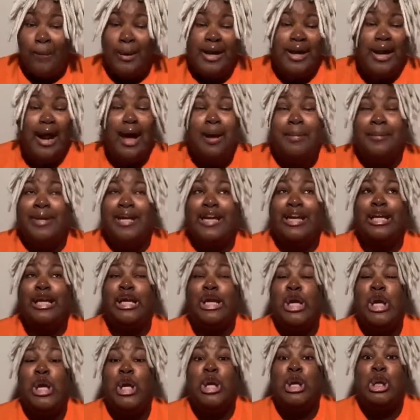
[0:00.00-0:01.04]
and I mean
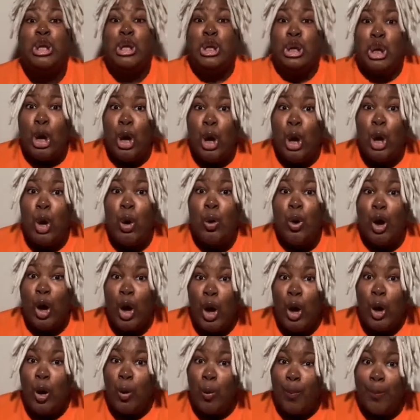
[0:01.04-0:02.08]
no
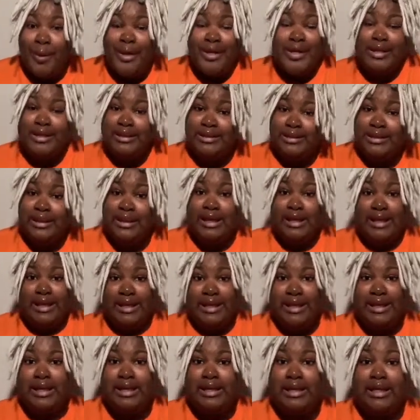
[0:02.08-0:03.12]
hope, into getting
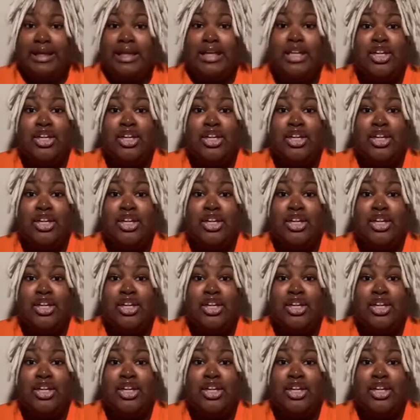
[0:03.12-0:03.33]
in.